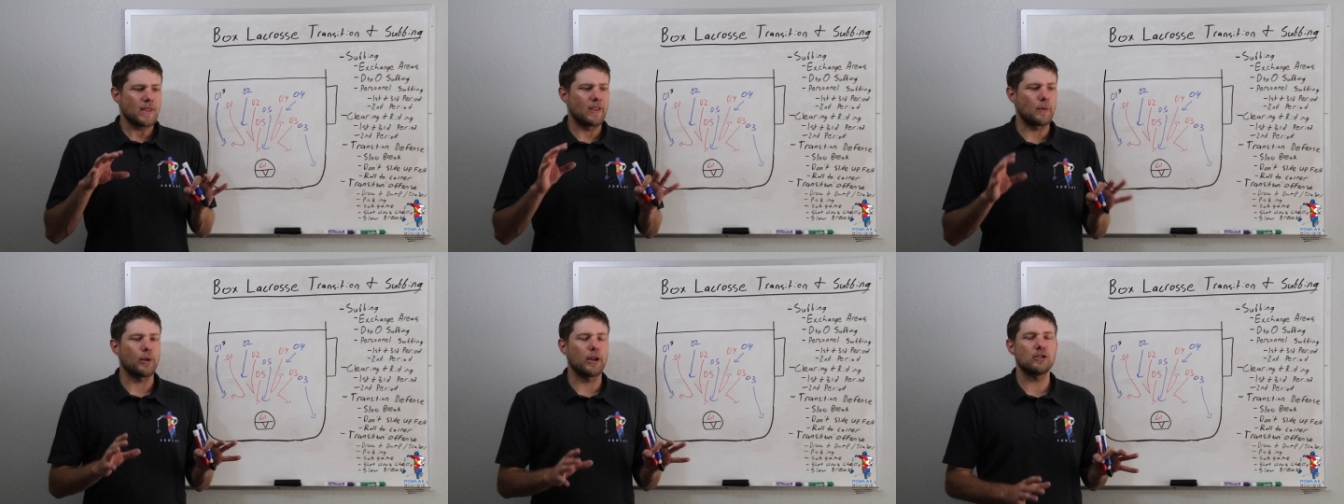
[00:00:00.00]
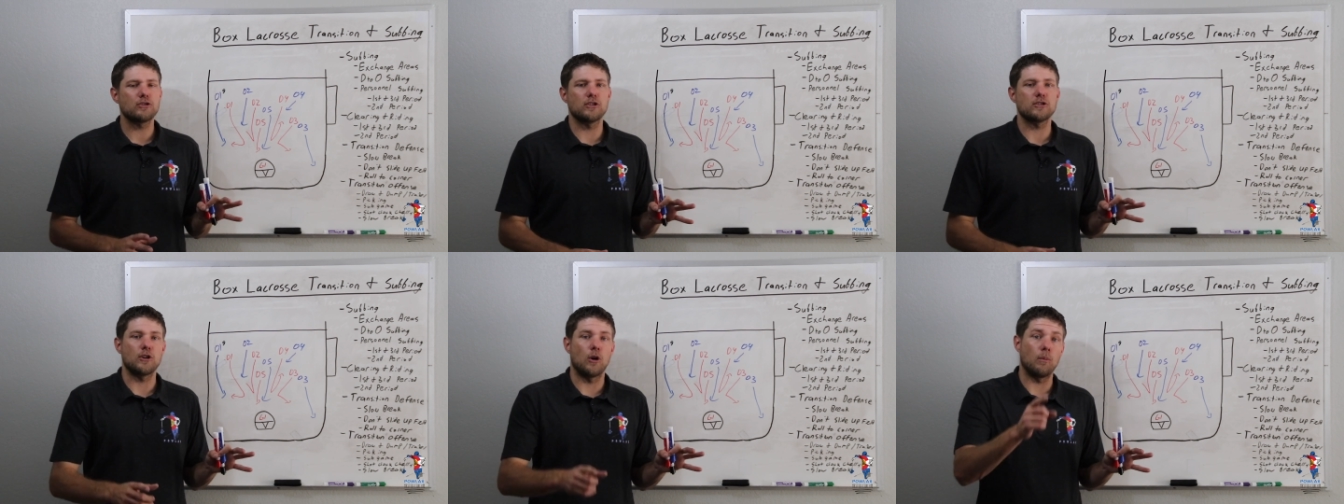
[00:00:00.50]
The players
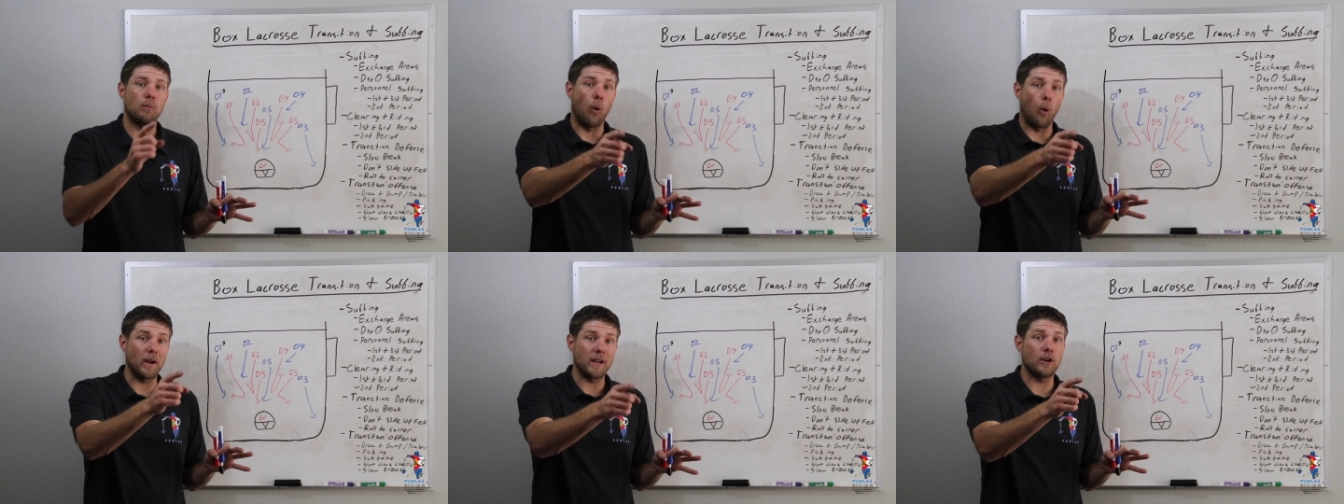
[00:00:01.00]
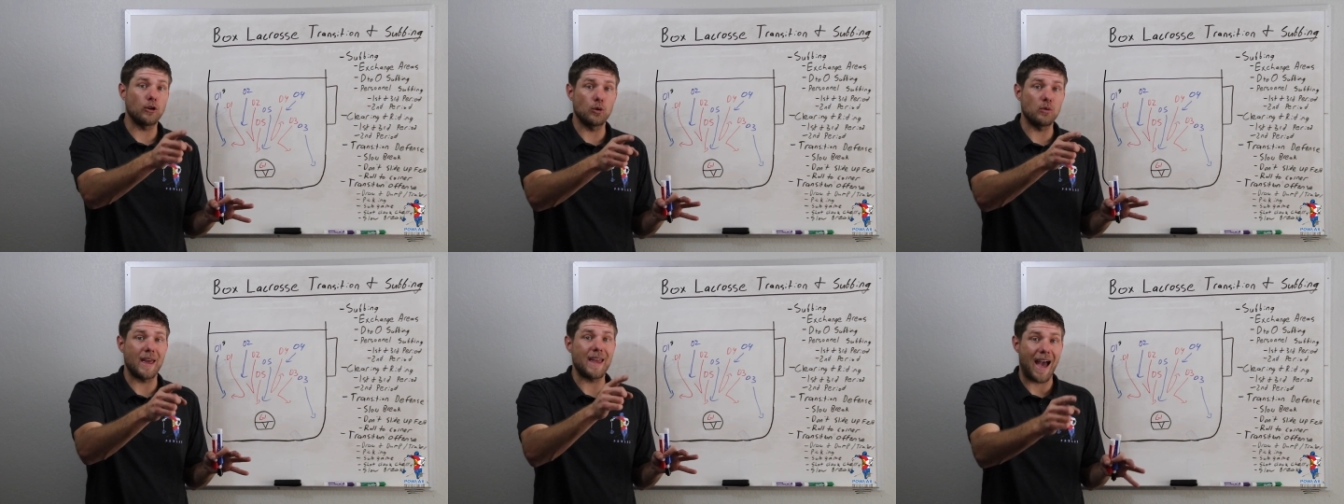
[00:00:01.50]
just don't point at
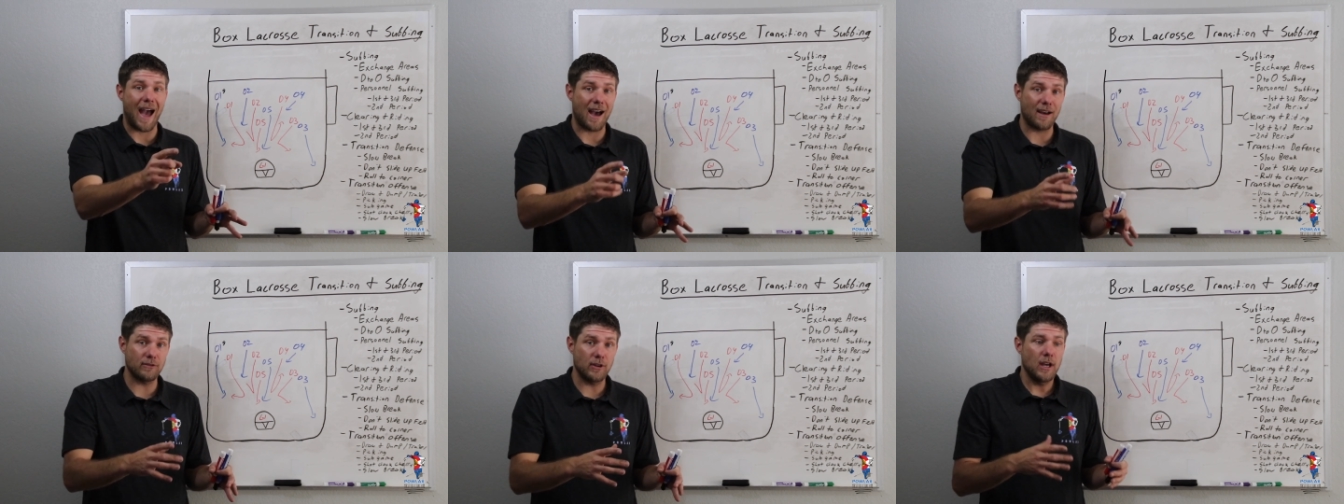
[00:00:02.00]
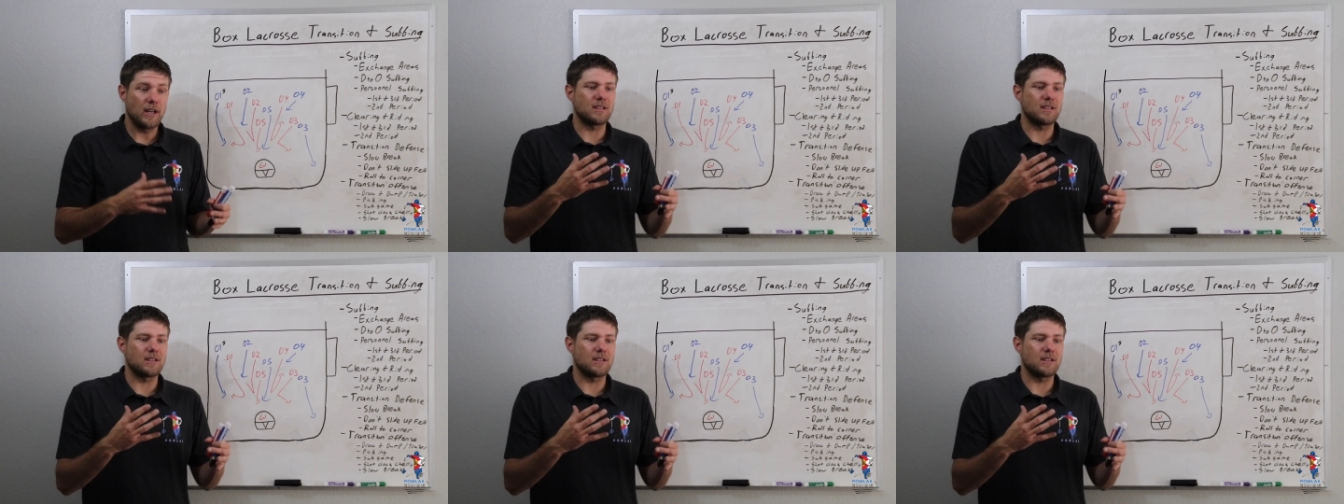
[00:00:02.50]
who they have